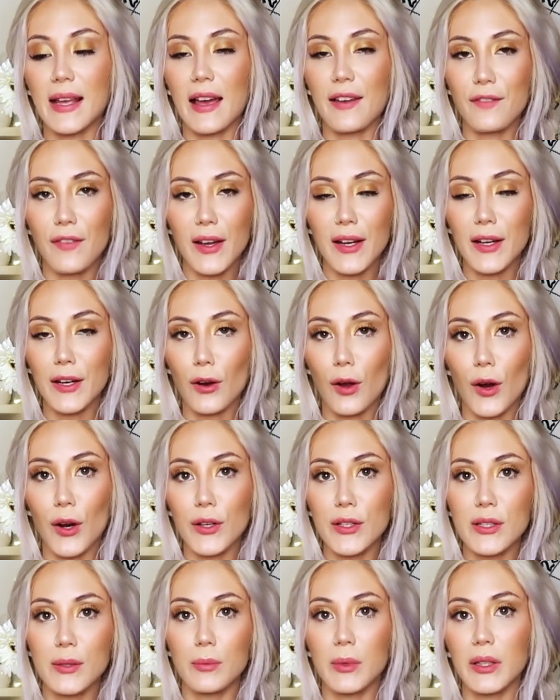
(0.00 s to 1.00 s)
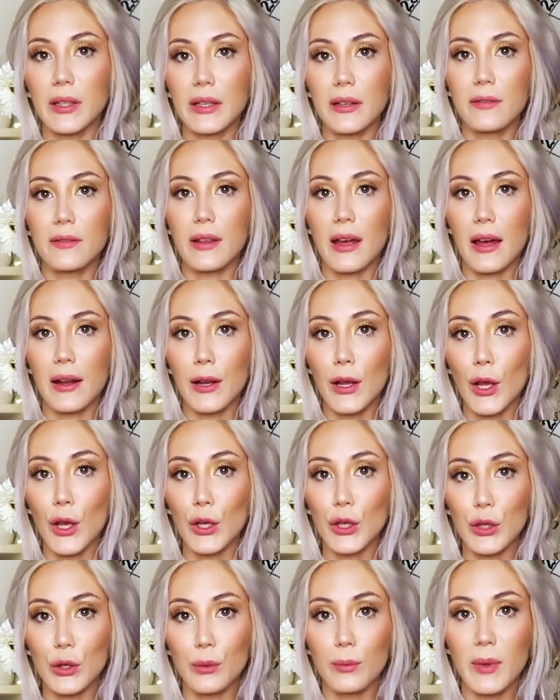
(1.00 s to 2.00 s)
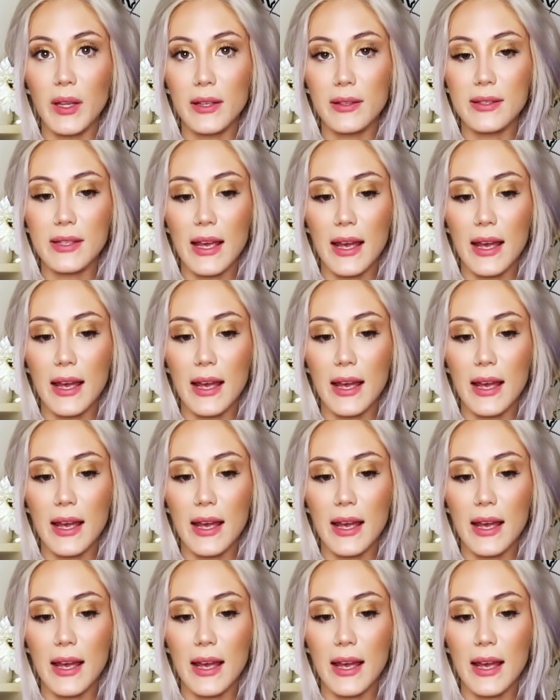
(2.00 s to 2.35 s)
I find it hard to believe that humans,